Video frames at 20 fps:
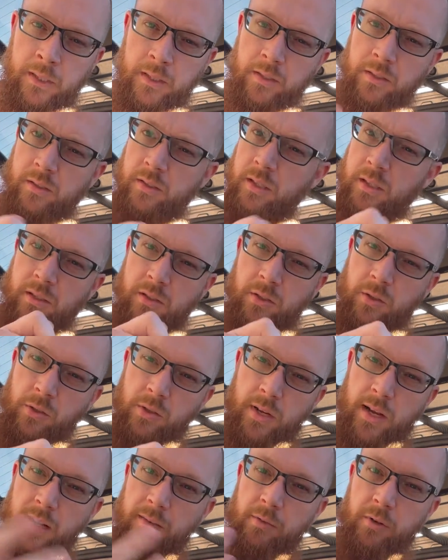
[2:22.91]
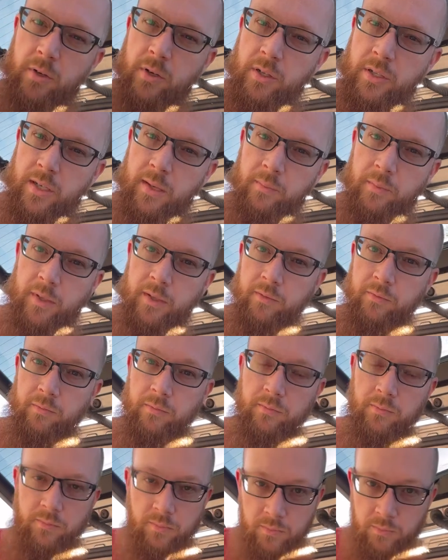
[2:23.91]
Stick a screwdriver or something
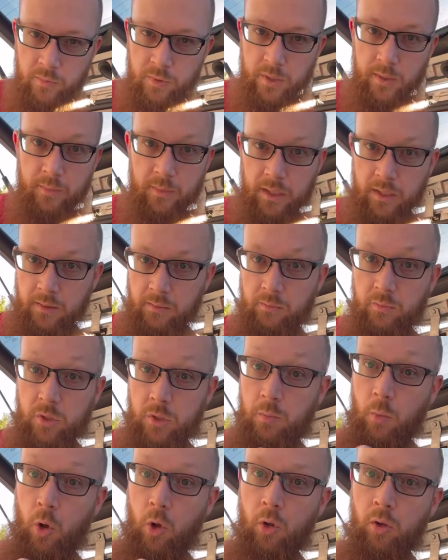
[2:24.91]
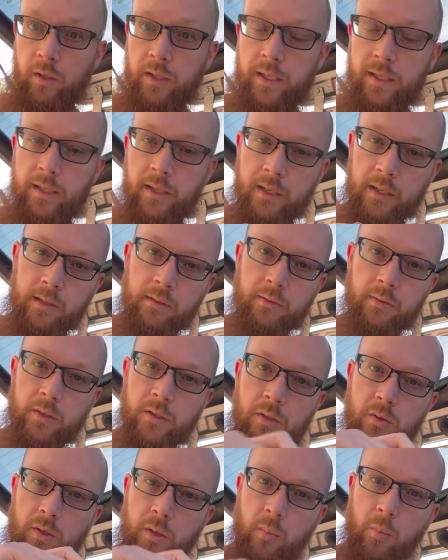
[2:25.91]
small in there that
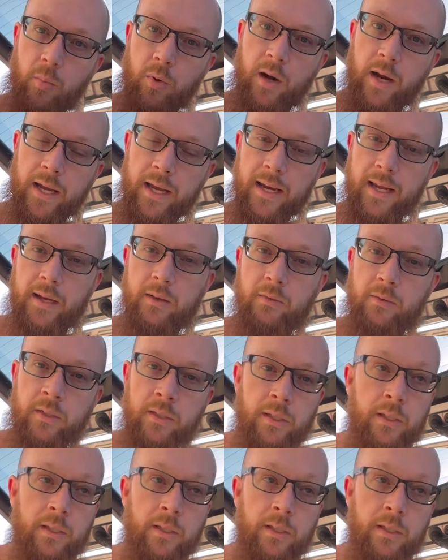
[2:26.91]
you can pry it out.